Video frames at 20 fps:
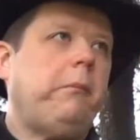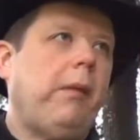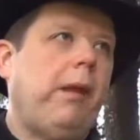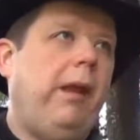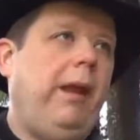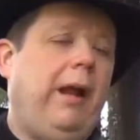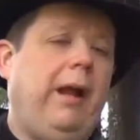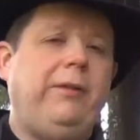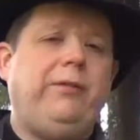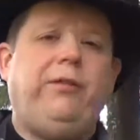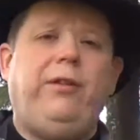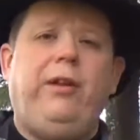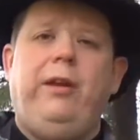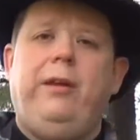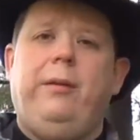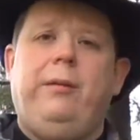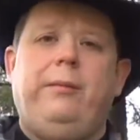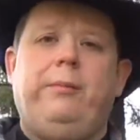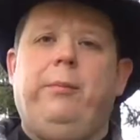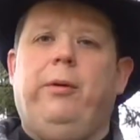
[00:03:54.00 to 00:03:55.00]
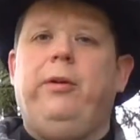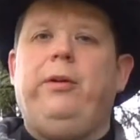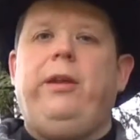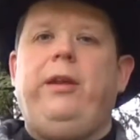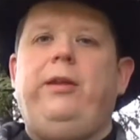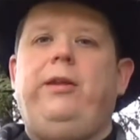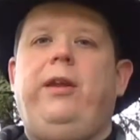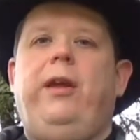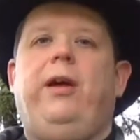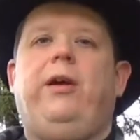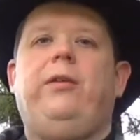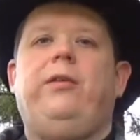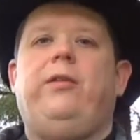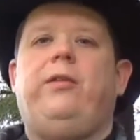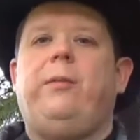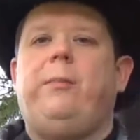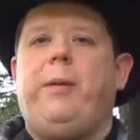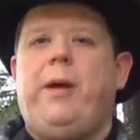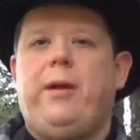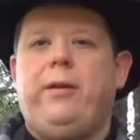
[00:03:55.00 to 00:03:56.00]
and I'd say the more details
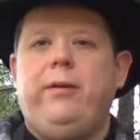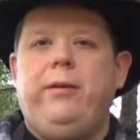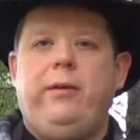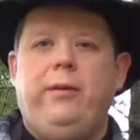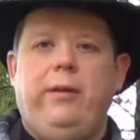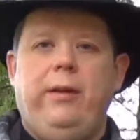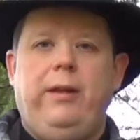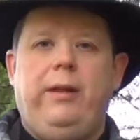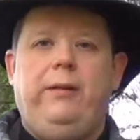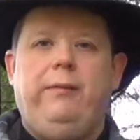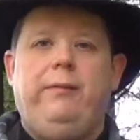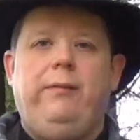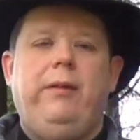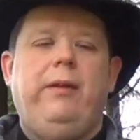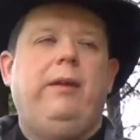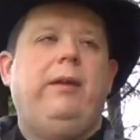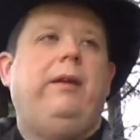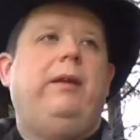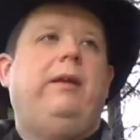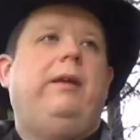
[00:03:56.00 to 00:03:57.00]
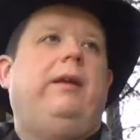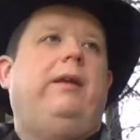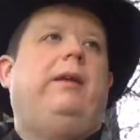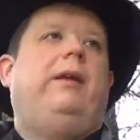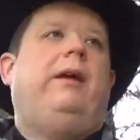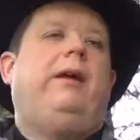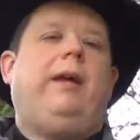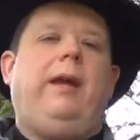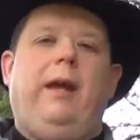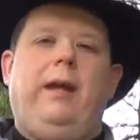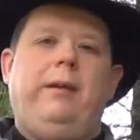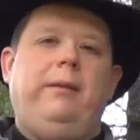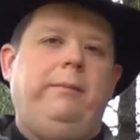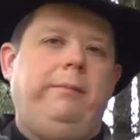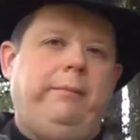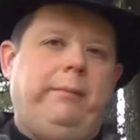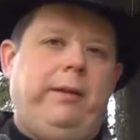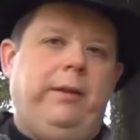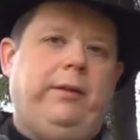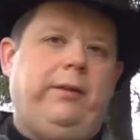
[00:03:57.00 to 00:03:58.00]
the better you leave. Again,
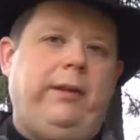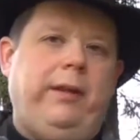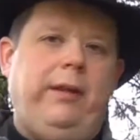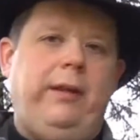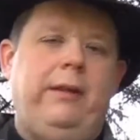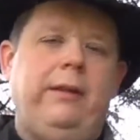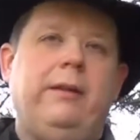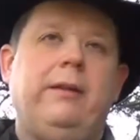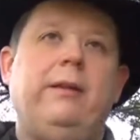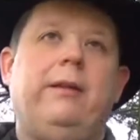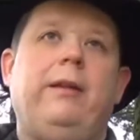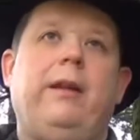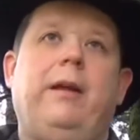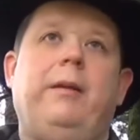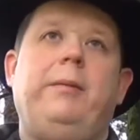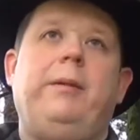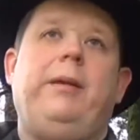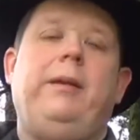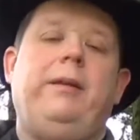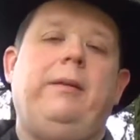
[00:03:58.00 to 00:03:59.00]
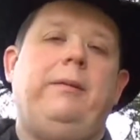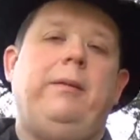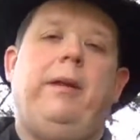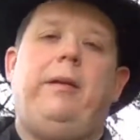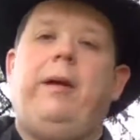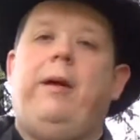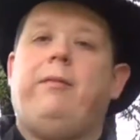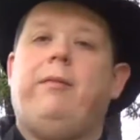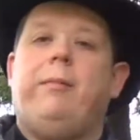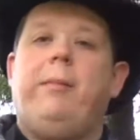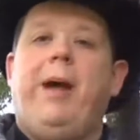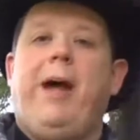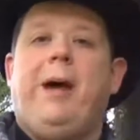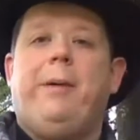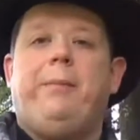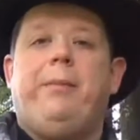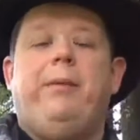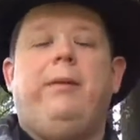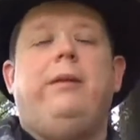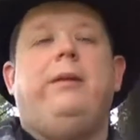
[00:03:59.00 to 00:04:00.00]
guilty. I mean, have a map,